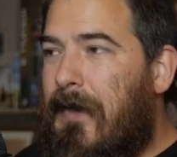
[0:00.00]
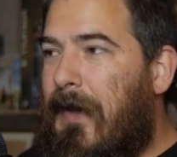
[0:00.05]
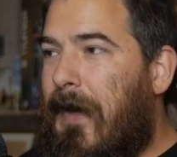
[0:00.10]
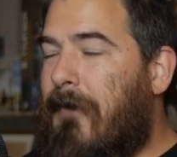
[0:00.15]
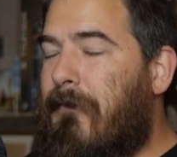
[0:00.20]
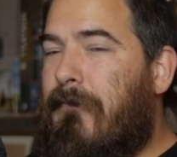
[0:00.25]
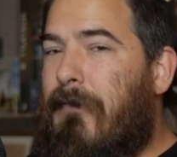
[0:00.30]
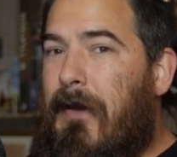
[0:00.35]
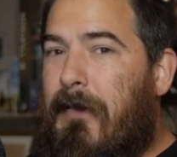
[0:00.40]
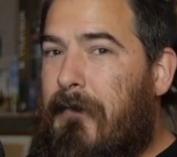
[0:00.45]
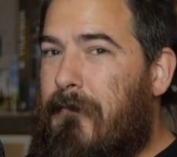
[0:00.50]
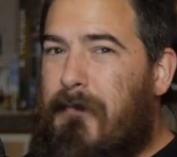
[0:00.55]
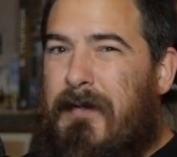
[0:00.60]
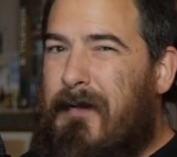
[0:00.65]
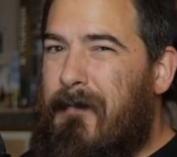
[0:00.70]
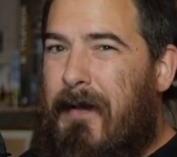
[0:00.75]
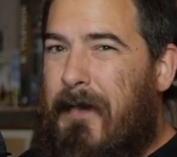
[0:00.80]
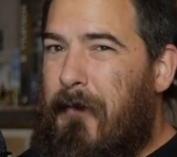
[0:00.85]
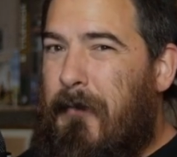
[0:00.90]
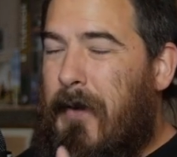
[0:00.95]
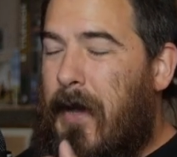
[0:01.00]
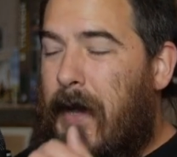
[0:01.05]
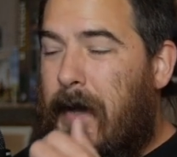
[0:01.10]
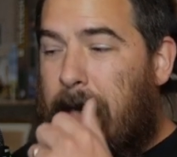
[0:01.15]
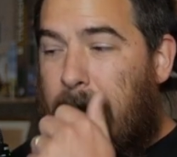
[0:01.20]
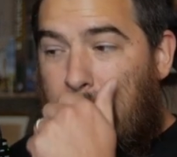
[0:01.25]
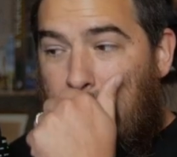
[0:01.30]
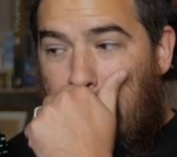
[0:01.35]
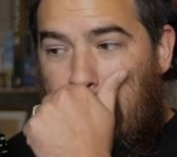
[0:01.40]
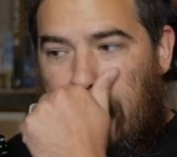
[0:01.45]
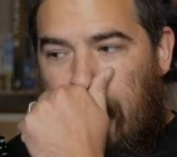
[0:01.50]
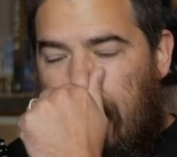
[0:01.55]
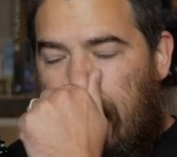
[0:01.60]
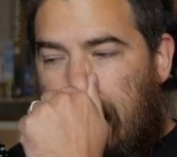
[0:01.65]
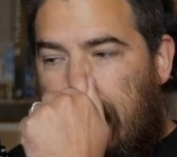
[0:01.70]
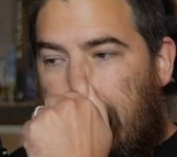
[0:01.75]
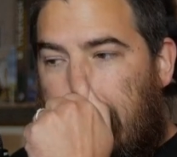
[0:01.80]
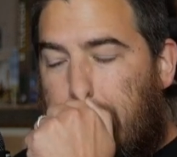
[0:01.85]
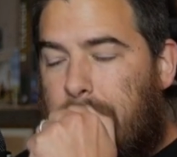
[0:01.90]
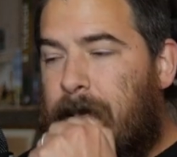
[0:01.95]
I'd really rather not.
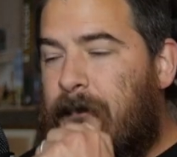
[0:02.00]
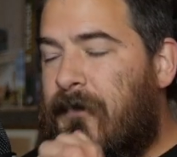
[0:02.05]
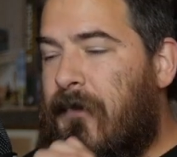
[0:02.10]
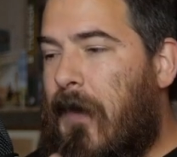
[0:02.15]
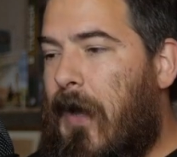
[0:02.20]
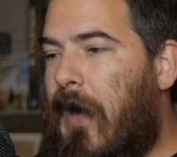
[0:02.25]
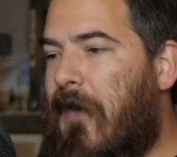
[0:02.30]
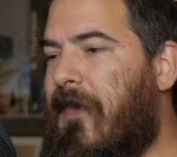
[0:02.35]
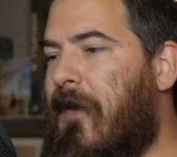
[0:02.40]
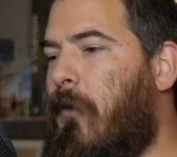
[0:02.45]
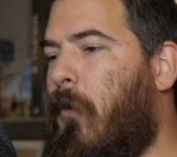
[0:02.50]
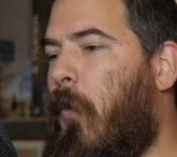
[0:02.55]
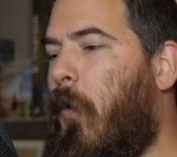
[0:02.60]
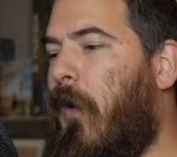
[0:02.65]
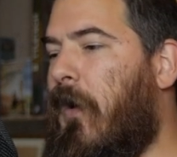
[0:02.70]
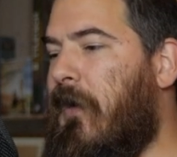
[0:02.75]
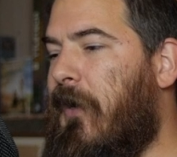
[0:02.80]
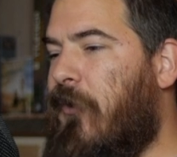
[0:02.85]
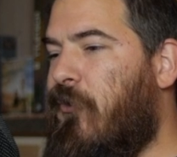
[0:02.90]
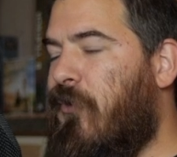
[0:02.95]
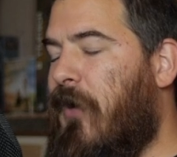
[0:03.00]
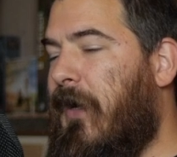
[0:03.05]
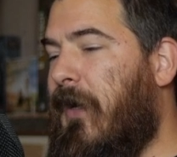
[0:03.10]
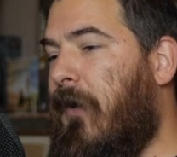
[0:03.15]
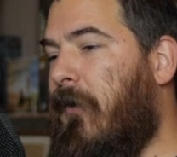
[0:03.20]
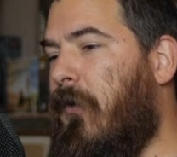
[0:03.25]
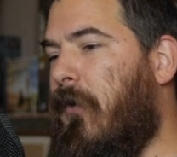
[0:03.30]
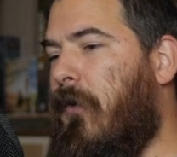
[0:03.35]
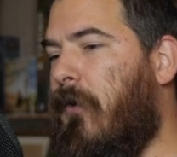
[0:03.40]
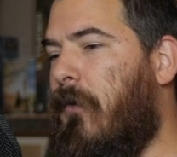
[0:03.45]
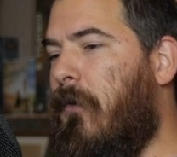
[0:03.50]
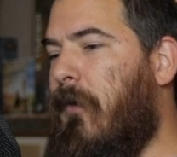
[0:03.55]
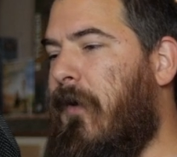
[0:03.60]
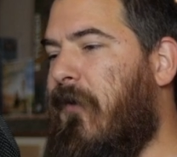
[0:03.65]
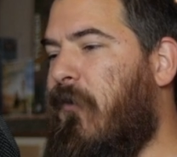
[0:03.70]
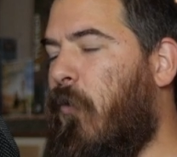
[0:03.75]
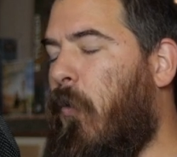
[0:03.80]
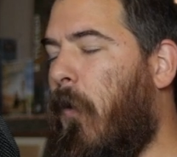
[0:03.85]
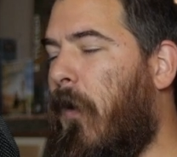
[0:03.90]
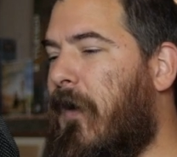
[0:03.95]
I think what we're going to try to do
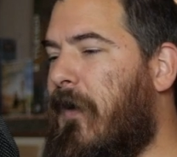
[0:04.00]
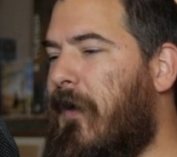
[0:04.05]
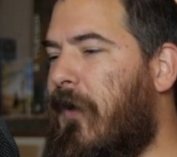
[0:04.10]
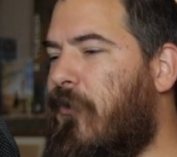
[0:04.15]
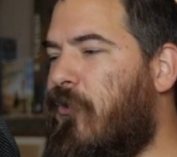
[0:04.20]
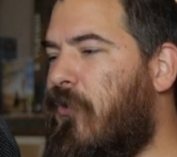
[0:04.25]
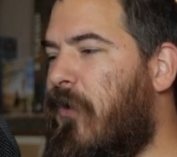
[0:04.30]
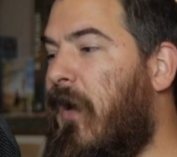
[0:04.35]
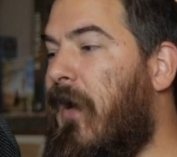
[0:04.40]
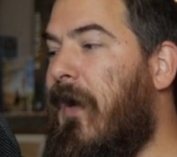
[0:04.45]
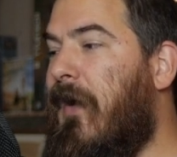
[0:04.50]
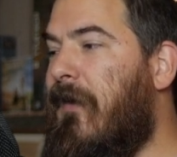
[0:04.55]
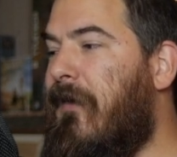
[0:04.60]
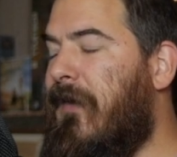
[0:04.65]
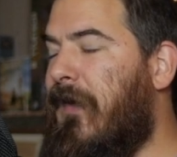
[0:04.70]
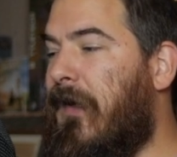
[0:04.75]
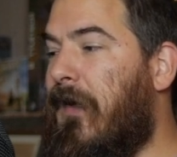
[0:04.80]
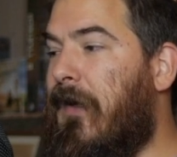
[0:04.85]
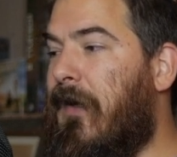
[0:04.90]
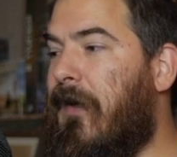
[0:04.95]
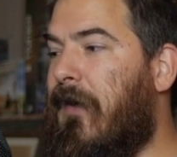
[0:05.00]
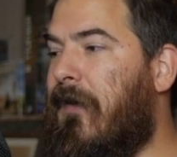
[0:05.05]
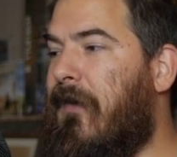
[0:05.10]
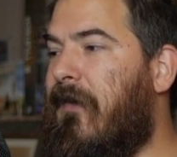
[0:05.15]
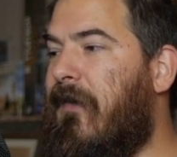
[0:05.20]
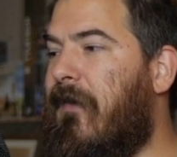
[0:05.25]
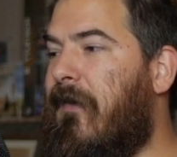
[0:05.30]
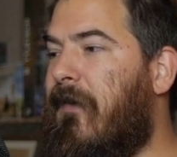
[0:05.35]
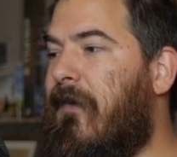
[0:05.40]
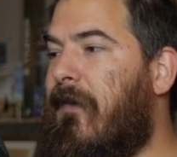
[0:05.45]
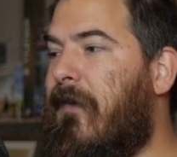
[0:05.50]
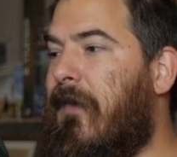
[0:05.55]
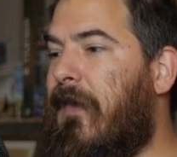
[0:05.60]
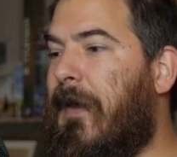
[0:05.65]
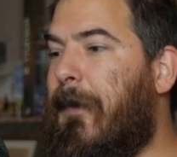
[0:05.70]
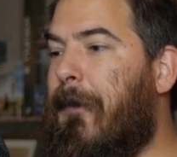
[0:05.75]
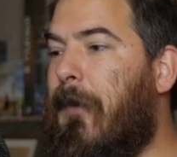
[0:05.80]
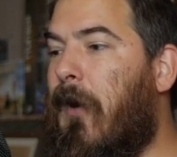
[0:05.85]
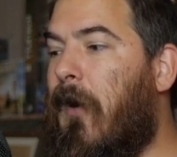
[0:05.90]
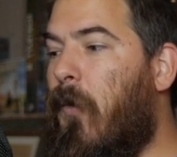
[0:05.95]
is we're going to try to
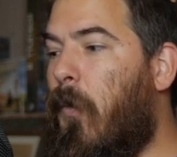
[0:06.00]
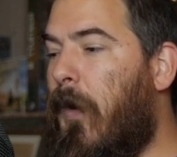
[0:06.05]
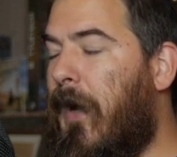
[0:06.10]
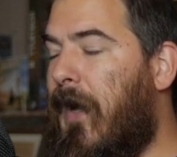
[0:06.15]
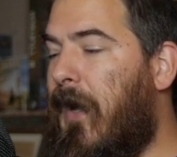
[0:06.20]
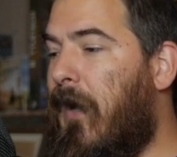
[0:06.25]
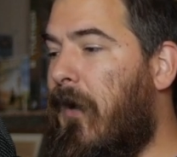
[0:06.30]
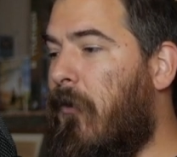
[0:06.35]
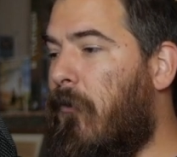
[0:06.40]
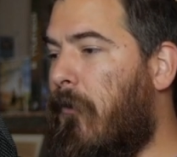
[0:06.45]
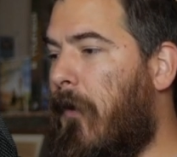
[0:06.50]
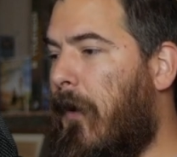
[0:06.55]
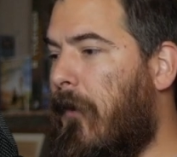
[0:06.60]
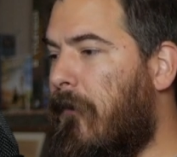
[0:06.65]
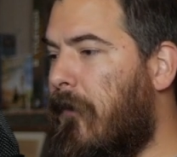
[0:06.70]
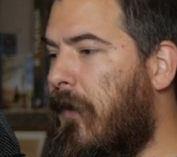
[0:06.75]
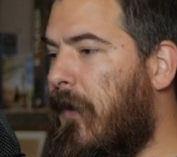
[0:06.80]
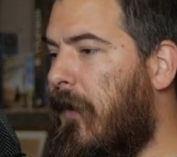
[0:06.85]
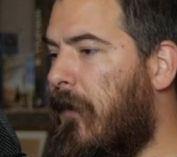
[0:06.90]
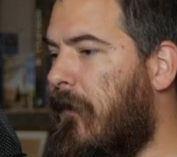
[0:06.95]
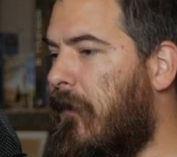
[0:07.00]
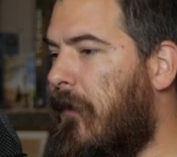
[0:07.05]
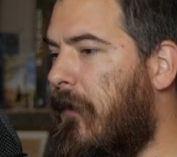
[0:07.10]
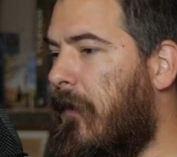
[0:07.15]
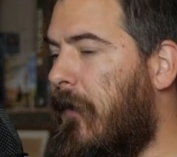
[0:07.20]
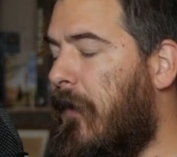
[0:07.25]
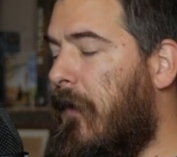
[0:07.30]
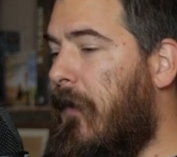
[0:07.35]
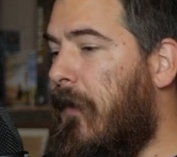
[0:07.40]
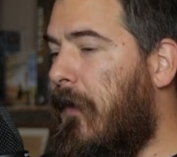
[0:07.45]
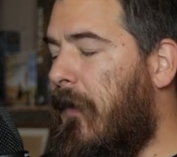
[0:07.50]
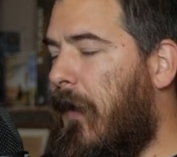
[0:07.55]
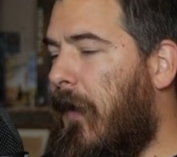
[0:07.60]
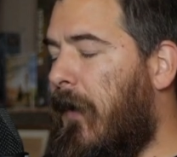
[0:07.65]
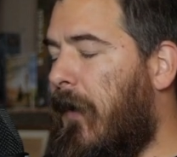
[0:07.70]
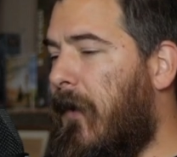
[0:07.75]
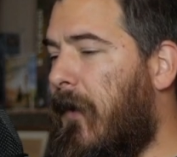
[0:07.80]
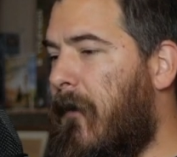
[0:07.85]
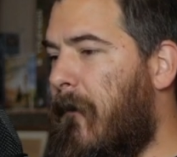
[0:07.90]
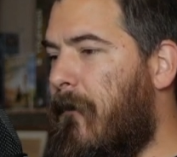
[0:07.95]
slip our way around it,
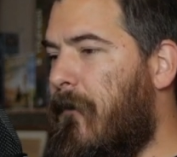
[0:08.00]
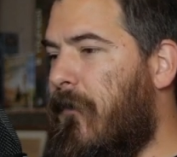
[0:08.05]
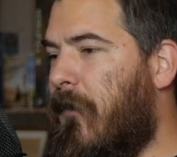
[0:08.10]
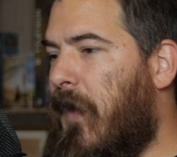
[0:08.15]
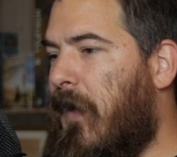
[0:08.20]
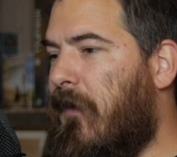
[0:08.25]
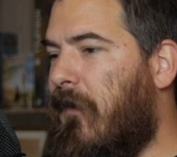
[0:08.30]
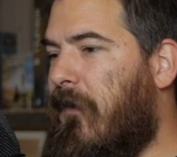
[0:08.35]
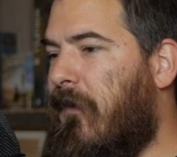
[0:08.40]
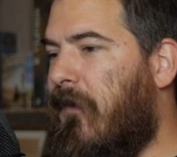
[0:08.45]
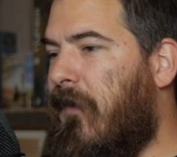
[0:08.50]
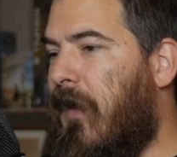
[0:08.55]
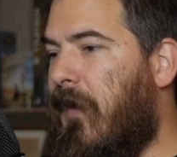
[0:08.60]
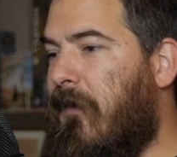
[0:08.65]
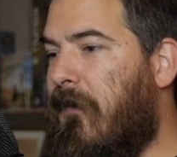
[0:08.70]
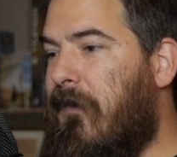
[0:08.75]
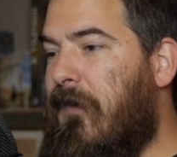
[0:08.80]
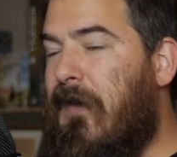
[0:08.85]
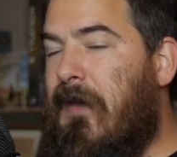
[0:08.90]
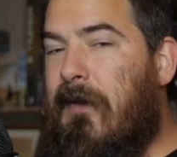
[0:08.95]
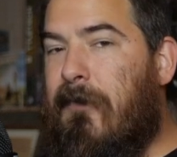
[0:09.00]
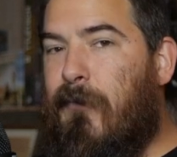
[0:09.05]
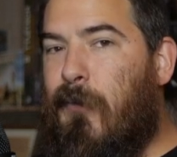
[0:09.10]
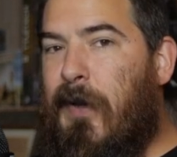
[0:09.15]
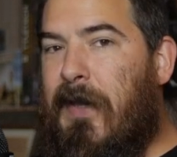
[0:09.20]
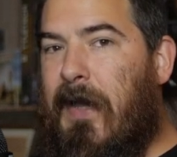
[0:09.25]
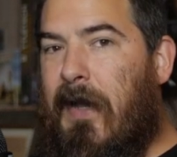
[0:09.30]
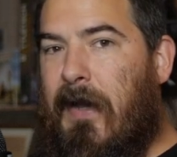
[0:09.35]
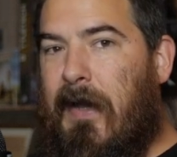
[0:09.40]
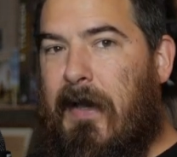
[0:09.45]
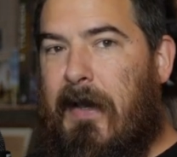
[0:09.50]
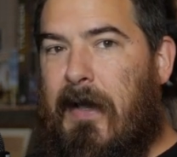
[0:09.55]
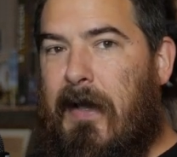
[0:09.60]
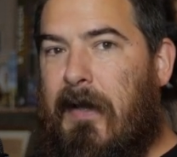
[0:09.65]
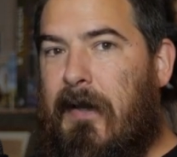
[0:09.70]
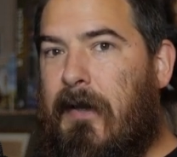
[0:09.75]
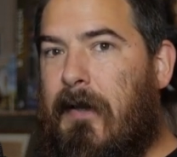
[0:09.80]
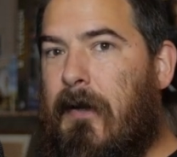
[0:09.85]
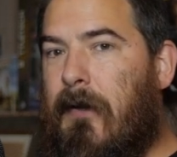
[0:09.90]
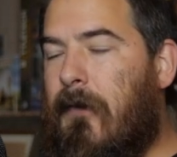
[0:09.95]
and see if we can get
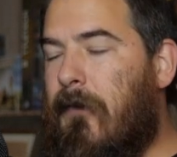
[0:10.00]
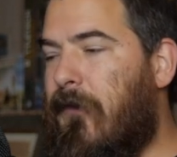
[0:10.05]
out of here.